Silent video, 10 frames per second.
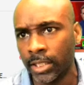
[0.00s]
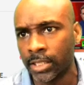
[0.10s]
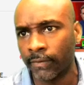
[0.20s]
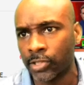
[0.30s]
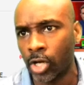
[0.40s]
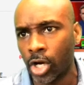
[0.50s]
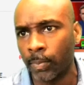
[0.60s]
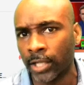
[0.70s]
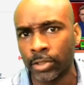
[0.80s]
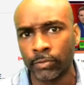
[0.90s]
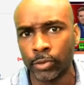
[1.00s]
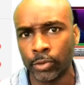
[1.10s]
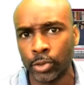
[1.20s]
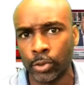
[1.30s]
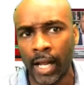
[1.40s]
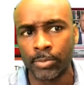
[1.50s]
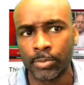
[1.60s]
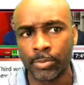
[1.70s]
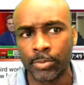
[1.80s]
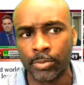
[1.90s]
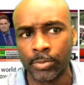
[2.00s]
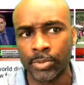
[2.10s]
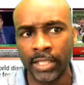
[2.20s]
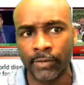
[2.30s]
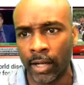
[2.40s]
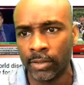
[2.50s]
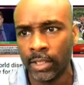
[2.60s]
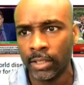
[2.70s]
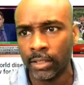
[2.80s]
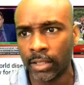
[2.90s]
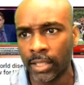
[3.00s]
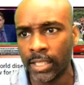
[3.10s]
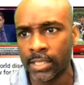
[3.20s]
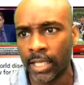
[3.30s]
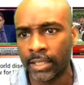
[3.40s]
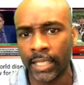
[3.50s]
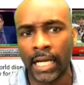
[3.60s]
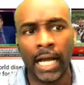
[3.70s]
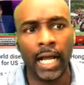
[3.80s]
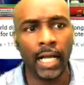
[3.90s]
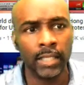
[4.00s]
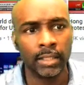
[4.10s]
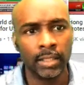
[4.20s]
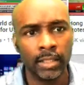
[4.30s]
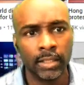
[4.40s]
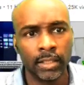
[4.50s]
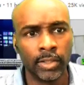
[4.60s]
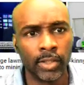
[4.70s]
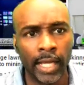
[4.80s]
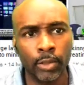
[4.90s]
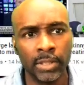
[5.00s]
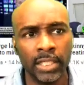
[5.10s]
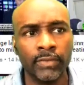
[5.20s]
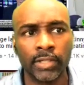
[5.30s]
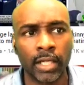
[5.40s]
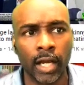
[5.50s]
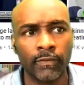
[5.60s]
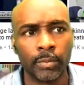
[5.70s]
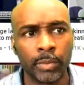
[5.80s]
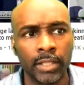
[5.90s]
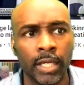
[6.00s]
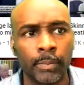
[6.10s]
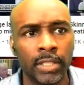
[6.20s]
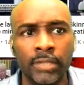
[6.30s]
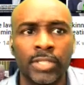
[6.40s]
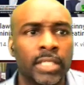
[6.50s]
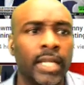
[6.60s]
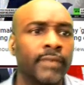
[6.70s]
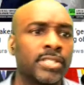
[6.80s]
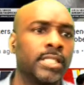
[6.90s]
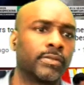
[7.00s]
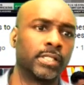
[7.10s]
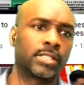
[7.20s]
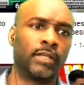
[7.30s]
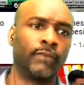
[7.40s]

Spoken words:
never talk about the root problems. They never talk about the things that they hide. You know, I don't believe in a government that believes it can have secrets.